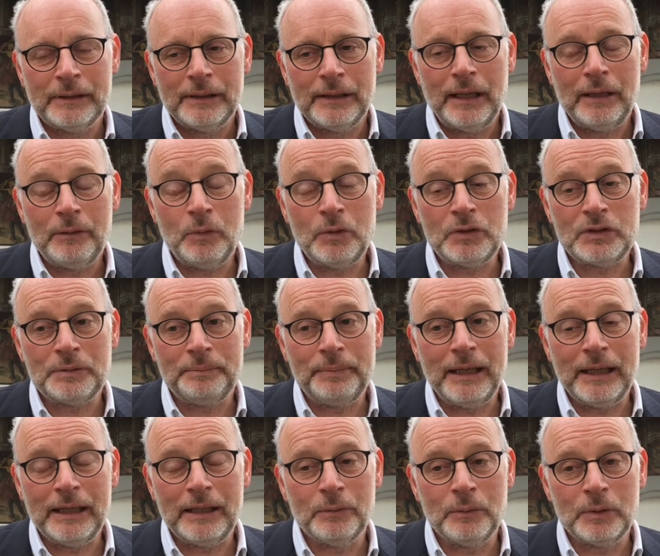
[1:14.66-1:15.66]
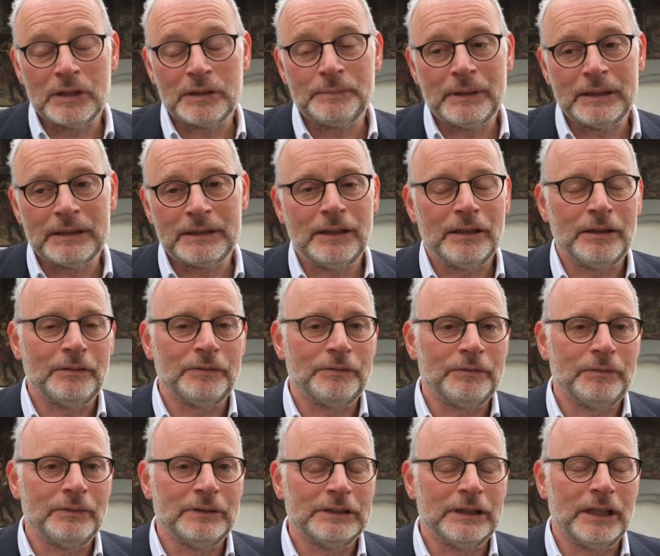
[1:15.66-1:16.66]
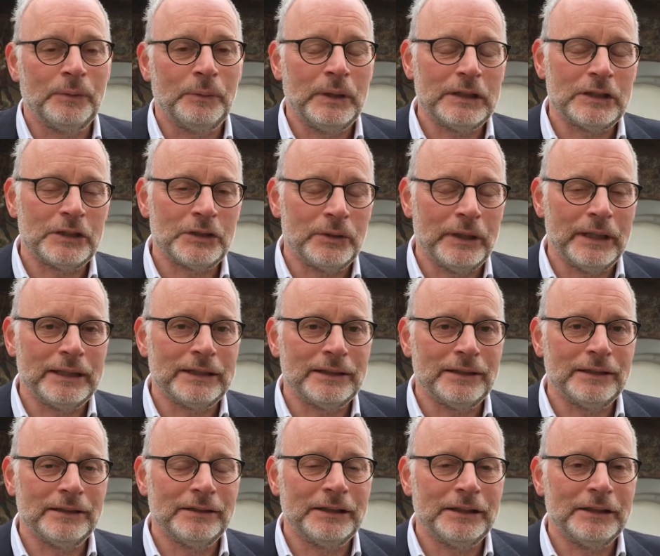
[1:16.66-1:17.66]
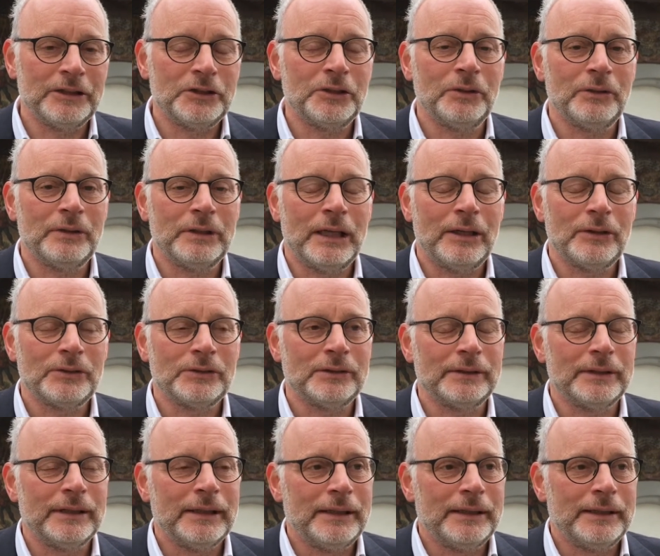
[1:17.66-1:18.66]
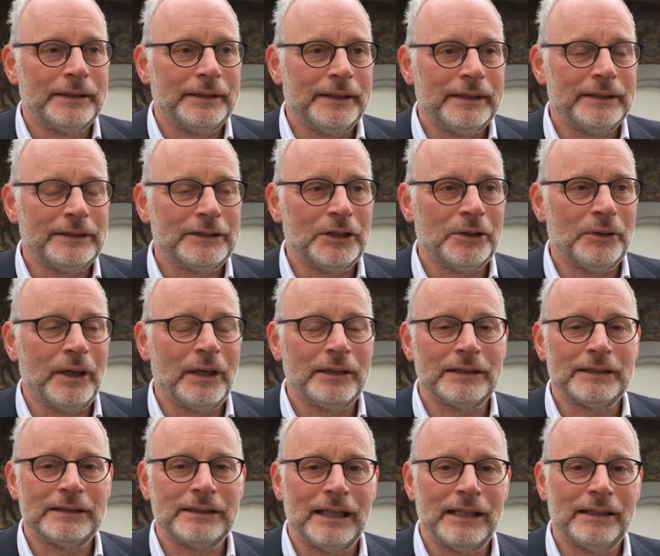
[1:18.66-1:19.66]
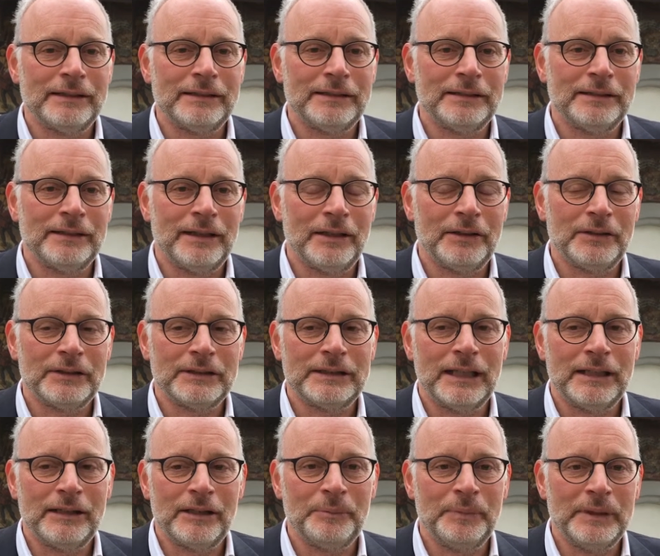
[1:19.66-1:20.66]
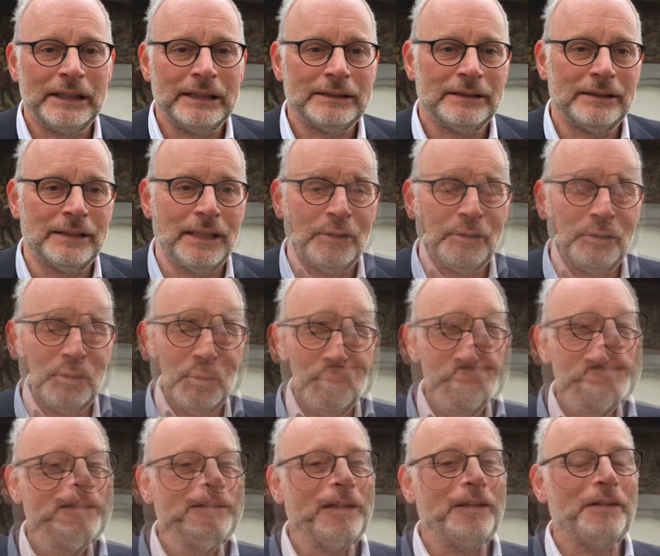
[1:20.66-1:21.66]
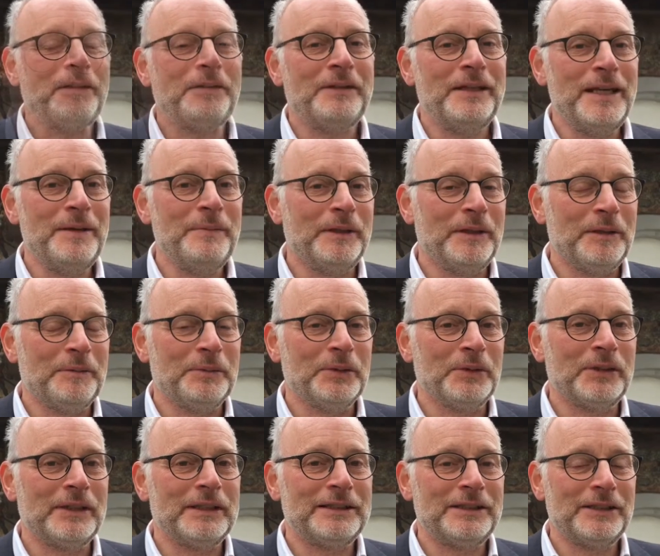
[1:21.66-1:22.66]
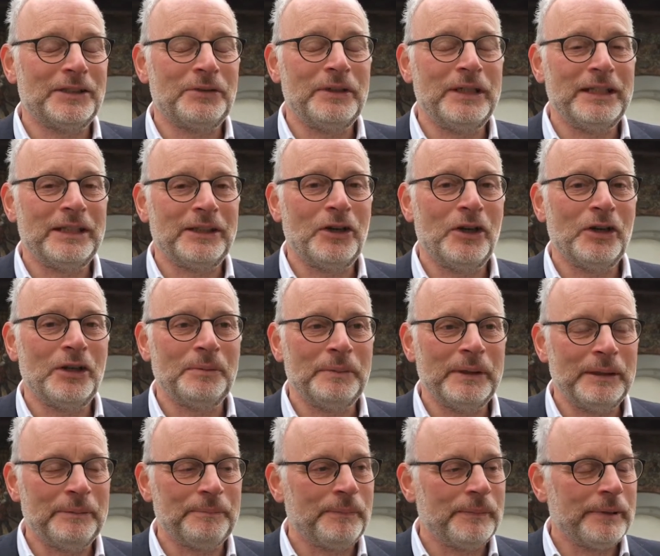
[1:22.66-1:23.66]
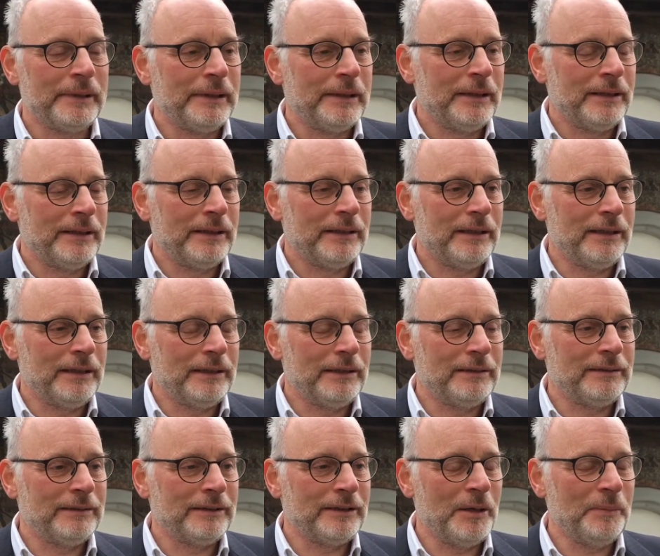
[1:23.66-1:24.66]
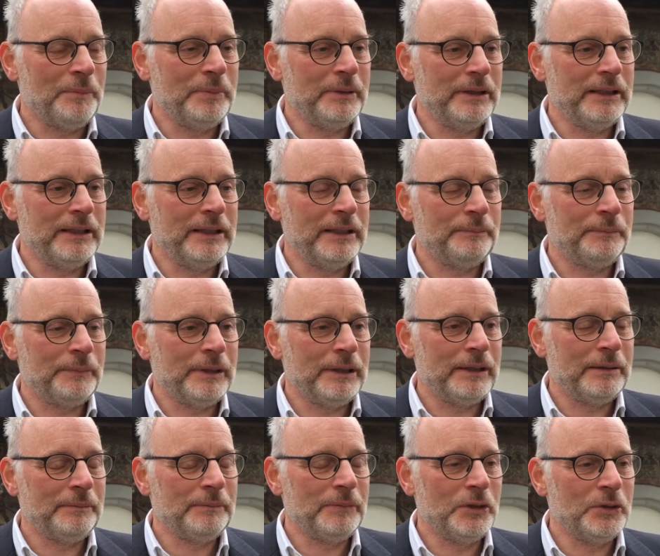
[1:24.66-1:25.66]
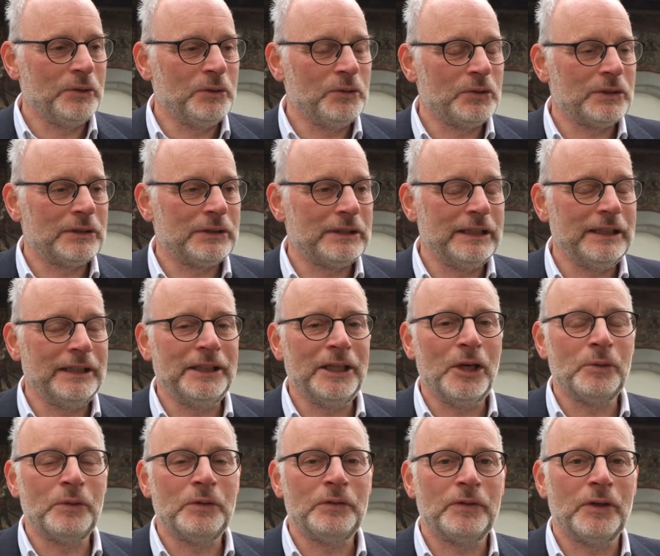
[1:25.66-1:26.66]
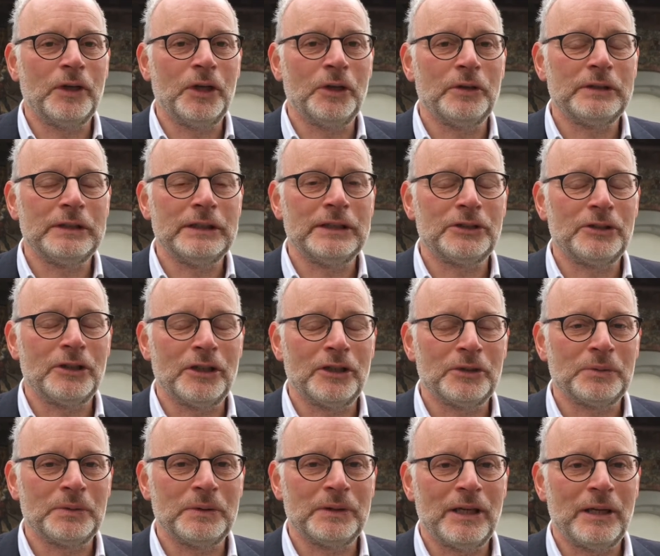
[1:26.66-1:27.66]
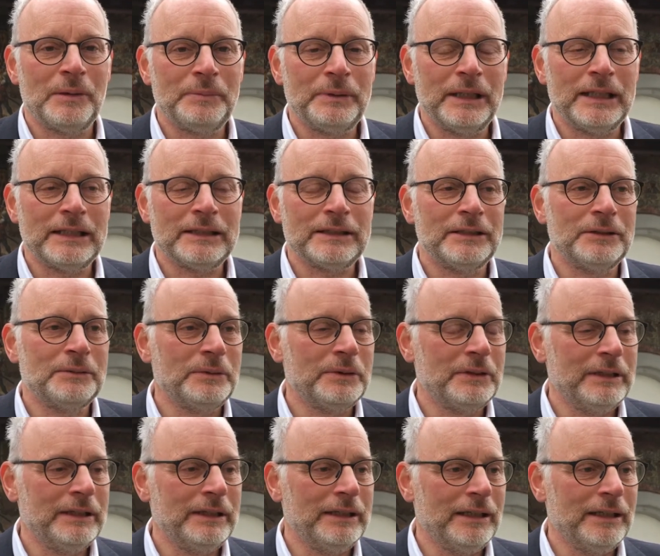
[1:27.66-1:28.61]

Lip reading: I was a banker once myself until I went straight in the year 2000, and so I understand the beast. The other theme in the book is the green economy. The company whose CEO we follow as he struggles with RBS and with